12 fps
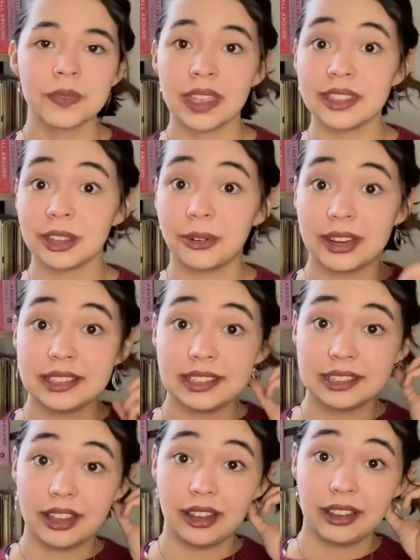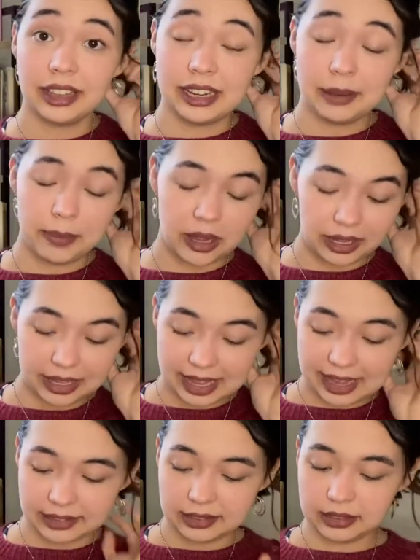the Crazy Sock Lady
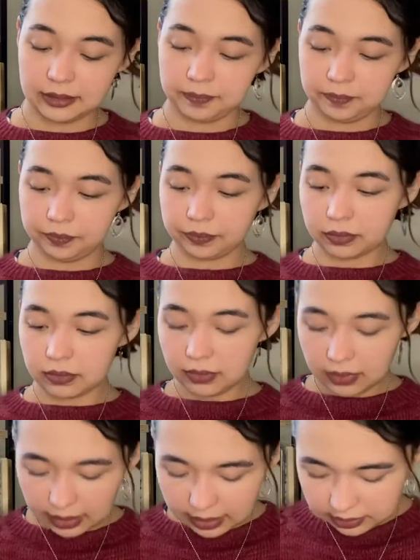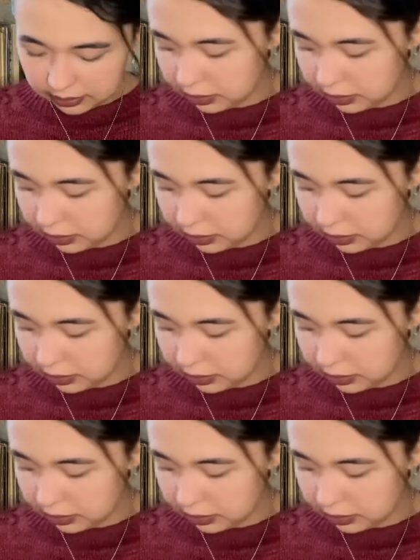podcast. And so,